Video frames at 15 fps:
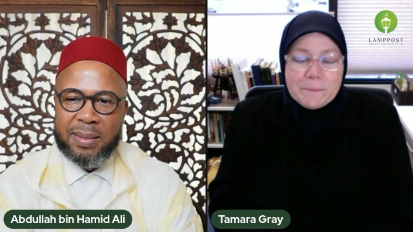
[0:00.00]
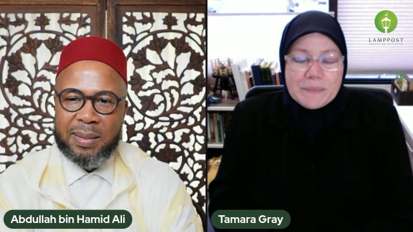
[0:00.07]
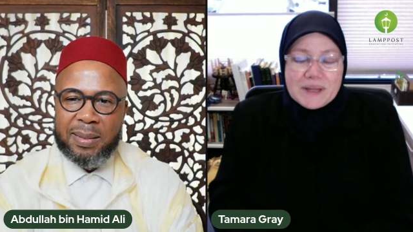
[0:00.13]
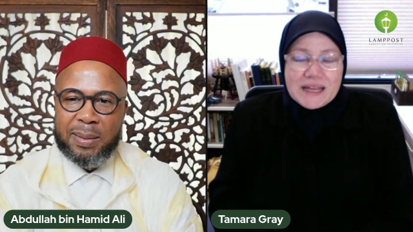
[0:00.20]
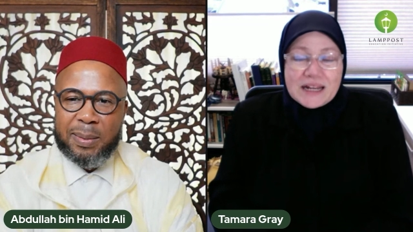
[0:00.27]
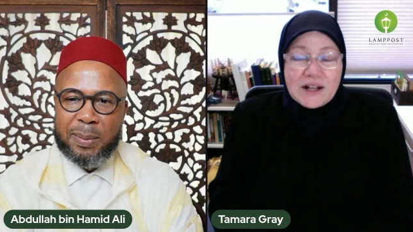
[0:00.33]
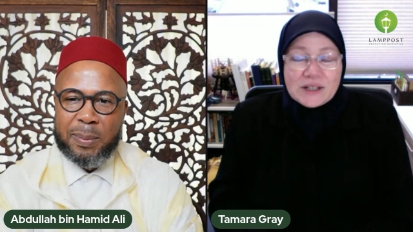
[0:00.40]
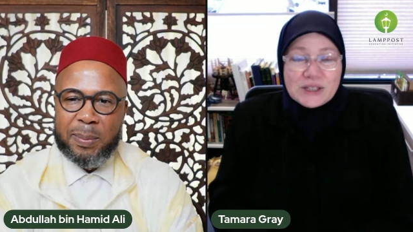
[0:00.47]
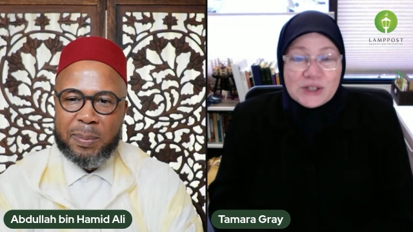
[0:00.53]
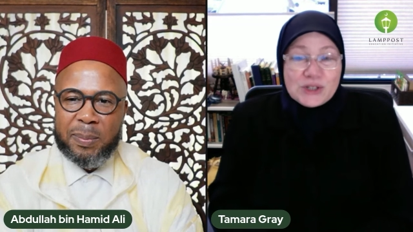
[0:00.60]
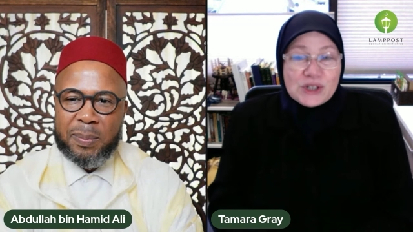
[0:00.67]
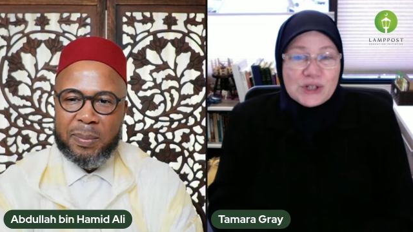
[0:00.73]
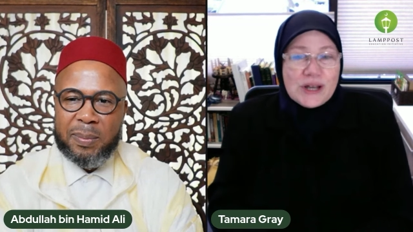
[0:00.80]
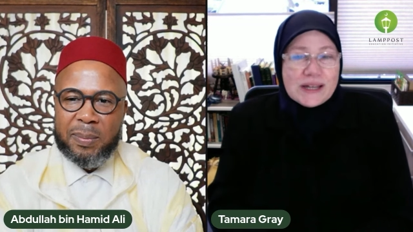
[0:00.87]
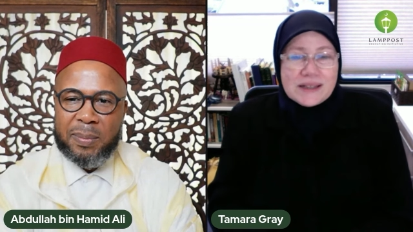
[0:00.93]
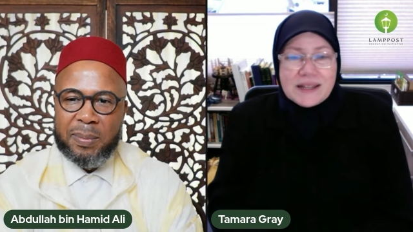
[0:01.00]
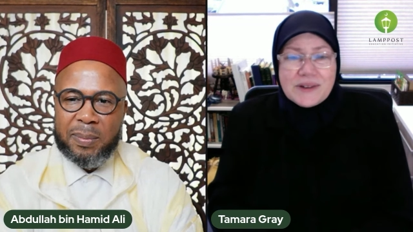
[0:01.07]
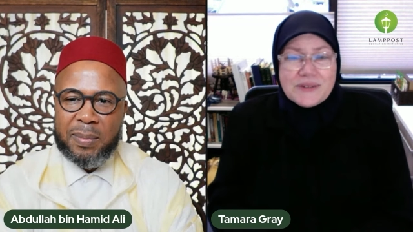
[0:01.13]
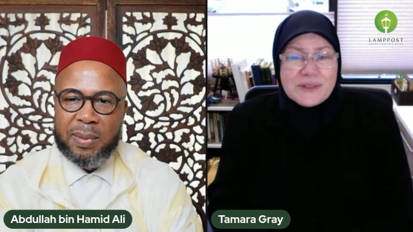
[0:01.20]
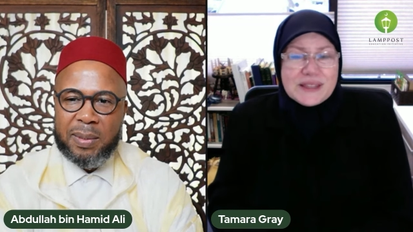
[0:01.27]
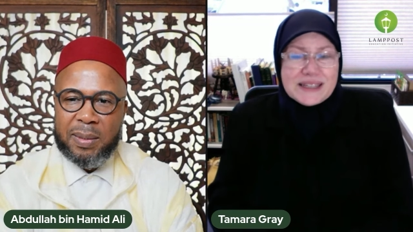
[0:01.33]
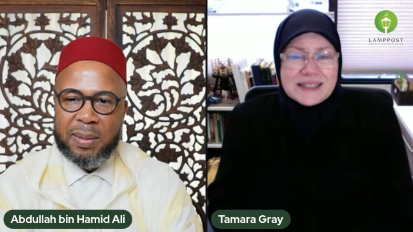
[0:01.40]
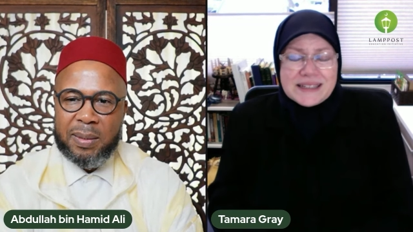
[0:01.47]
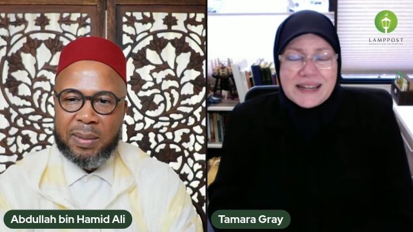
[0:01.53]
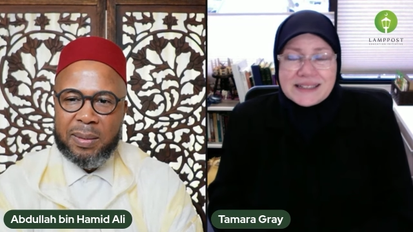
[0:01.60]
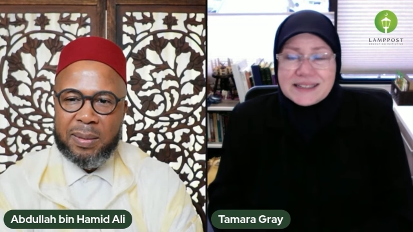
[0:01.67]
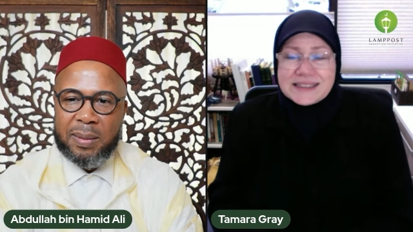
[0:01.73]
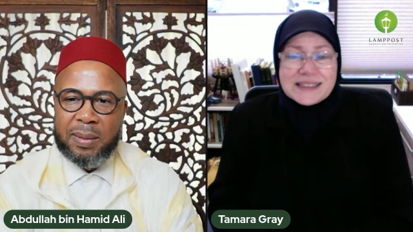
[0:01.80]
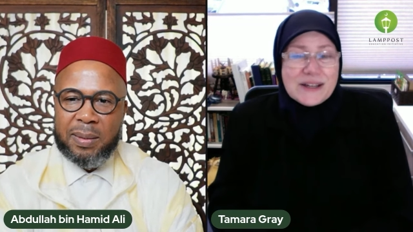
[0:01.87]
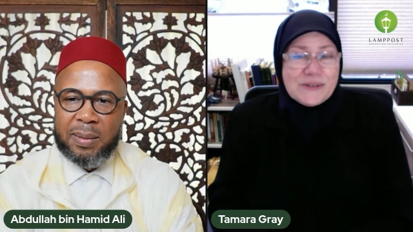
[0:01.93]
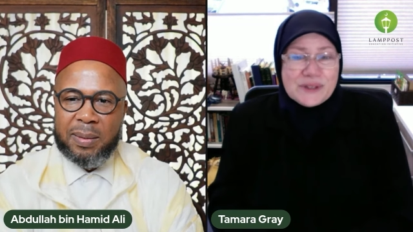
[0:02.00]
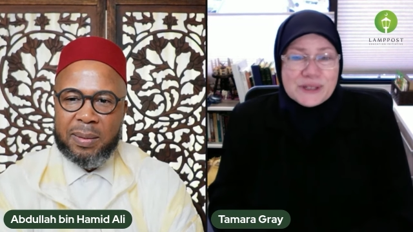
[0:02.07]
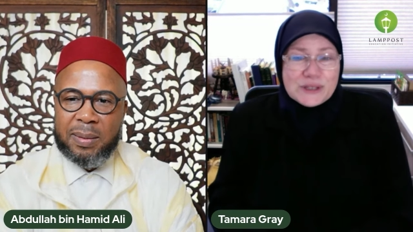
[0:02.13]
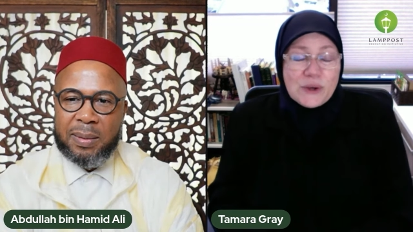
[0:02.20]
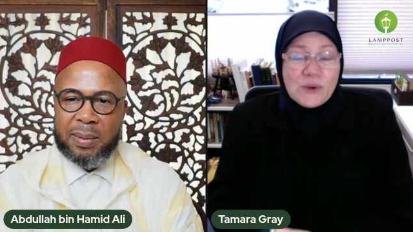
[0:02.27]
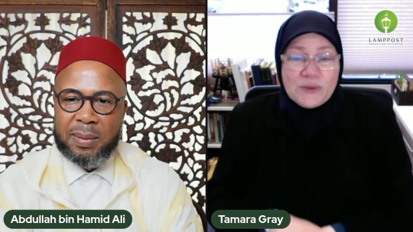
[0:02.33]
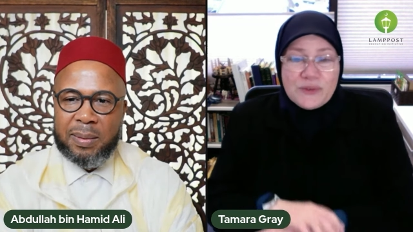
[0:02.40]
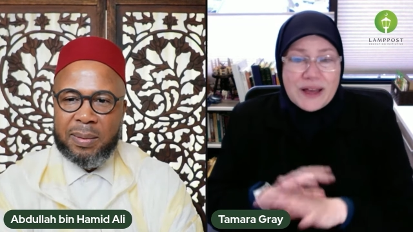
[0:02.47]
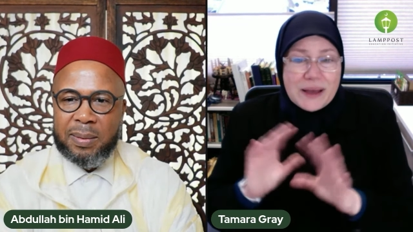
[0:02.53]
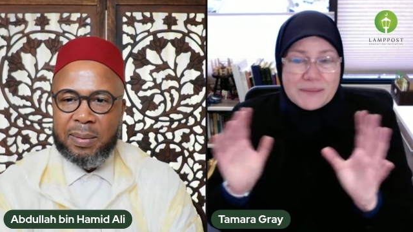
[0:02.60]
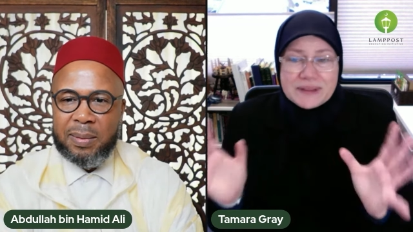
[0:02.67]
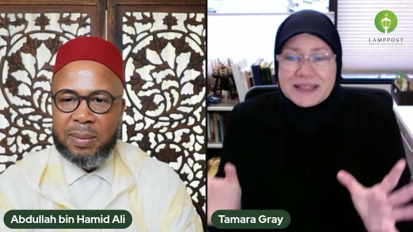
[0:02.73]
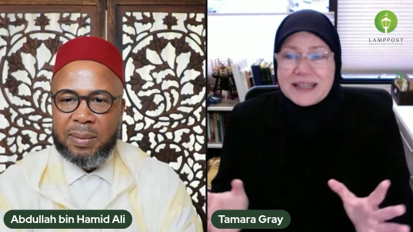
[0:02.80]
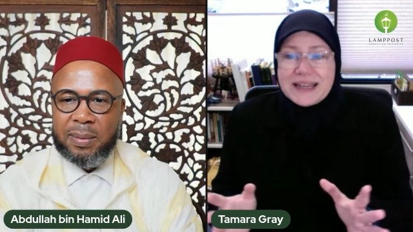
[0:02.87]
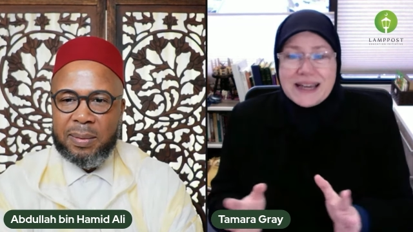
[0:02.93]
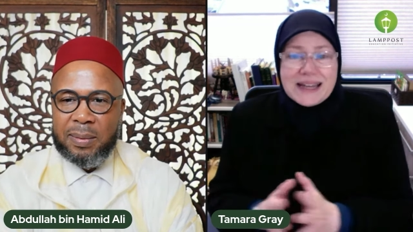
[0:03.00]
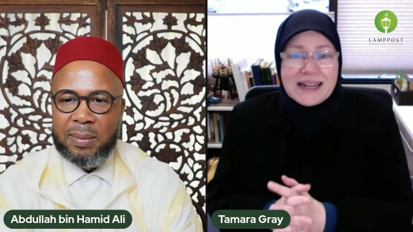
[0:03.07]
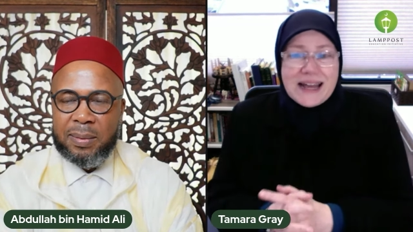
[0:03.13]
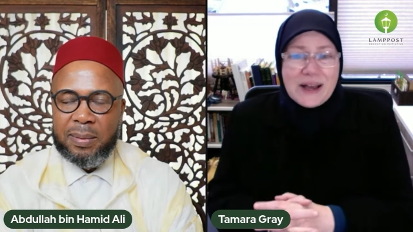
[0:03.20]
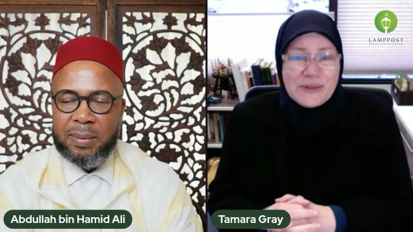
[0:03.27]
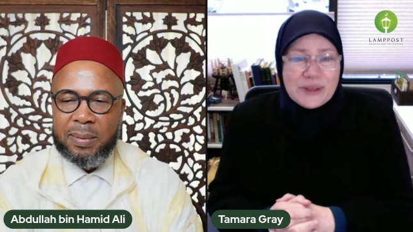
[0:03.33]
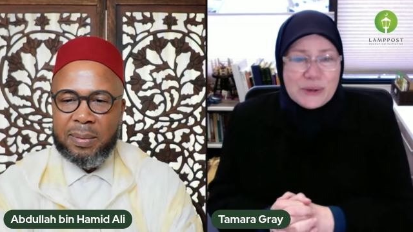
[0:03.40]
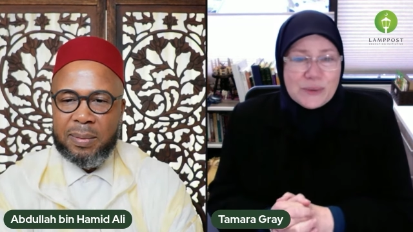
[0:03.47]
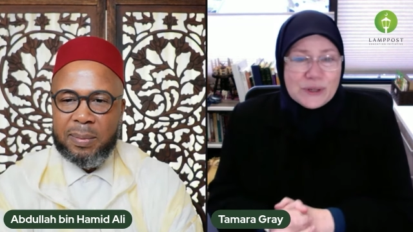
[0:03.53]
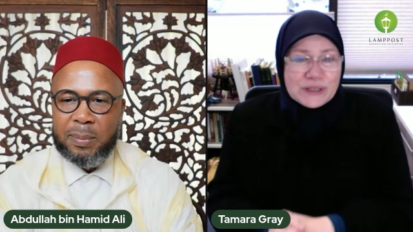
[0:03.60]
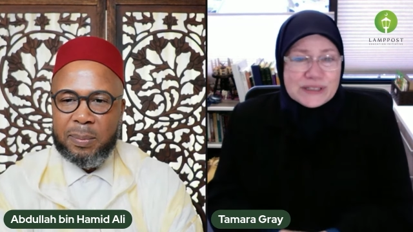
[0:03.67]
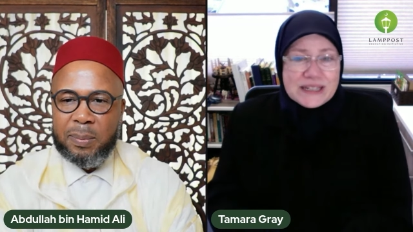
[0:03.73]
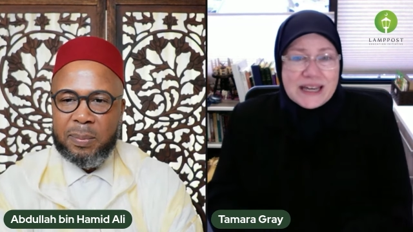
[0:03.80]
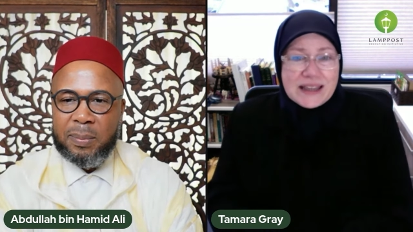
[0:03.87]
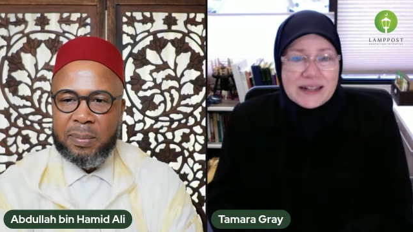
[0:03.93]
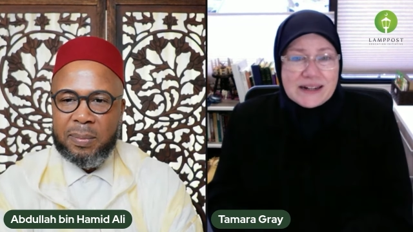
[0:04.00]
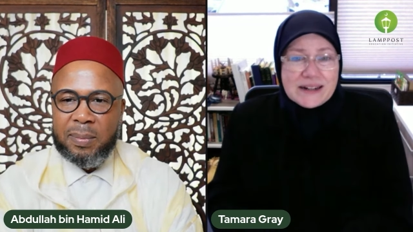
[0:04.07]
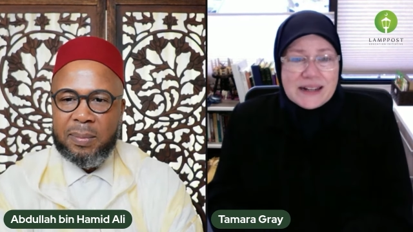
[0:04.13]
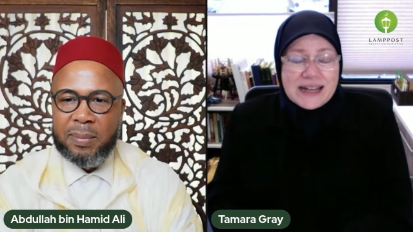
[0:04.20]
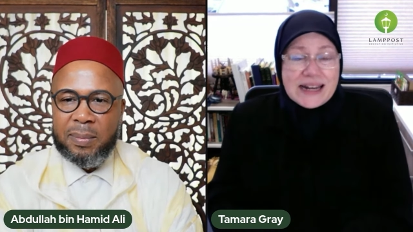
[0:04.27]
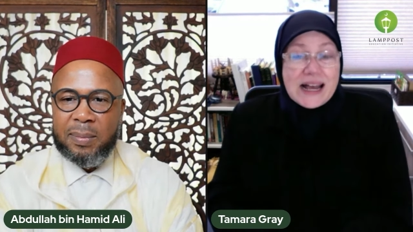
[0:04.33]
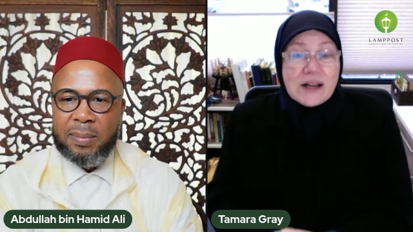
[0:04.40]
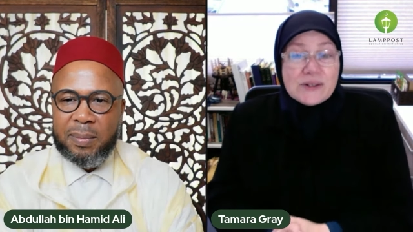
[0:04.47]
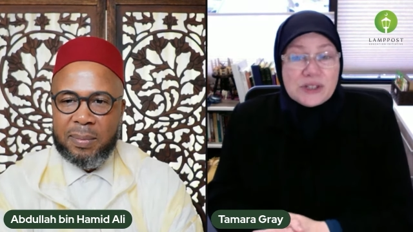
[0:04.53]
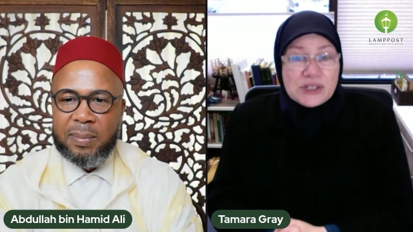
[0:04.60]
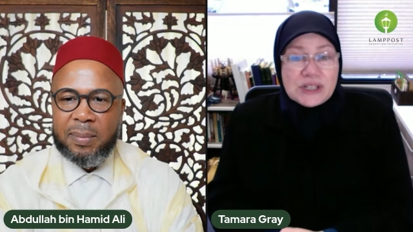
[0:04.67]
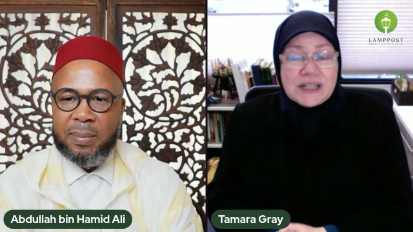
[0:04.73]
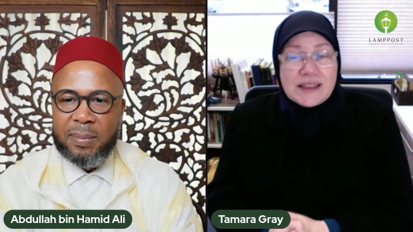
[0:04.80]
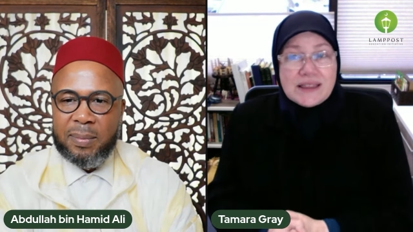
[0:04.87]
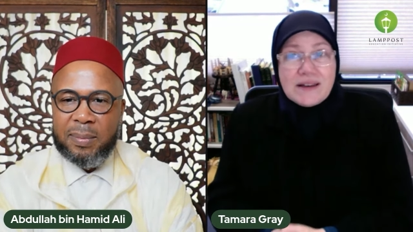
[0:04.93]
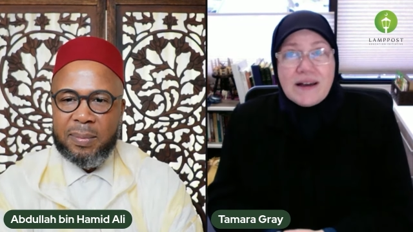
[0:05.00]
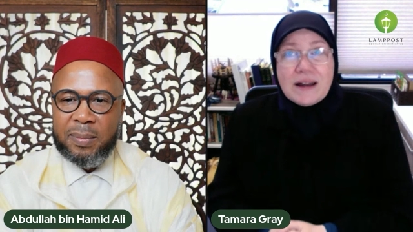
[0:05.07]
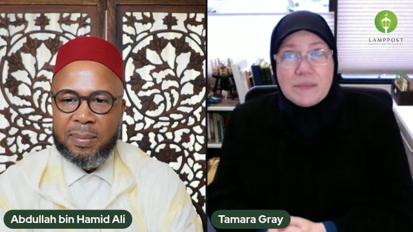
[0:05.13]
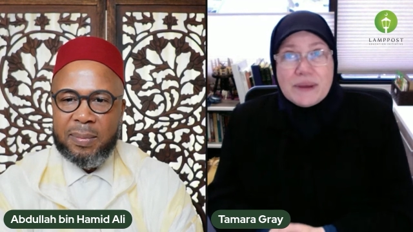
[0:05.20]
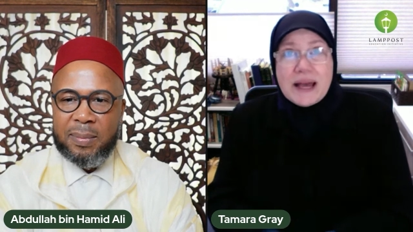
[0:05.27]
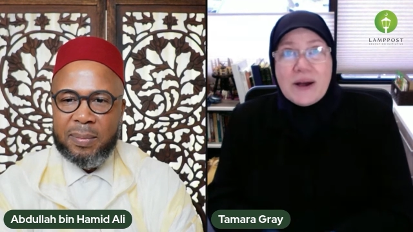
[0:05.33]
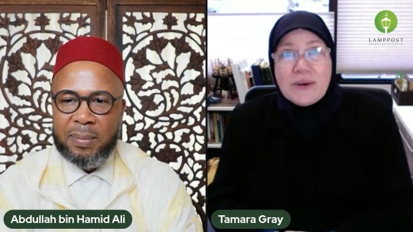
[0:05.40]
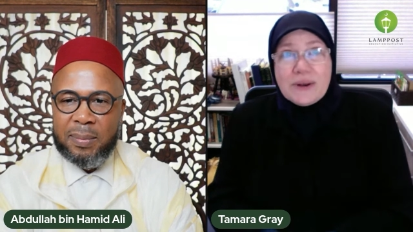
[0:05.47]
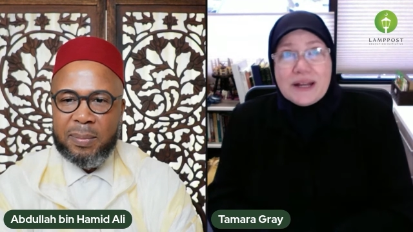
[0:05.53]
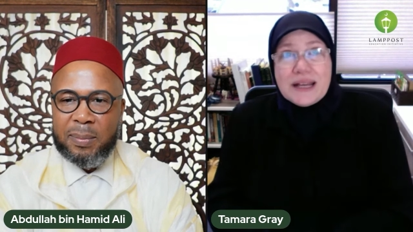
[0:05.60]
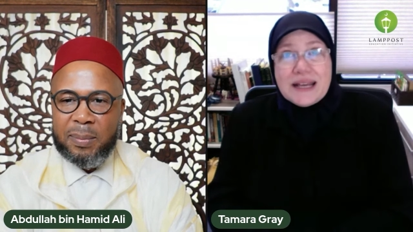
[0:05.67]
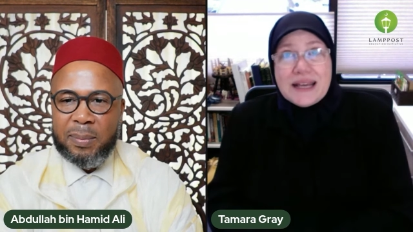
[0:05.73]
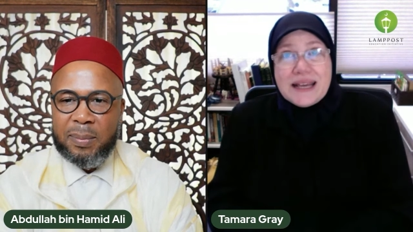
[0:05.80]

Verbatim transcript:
Speaker 1: it also sh- i love the i just love this whole family and how they work together and how she thought about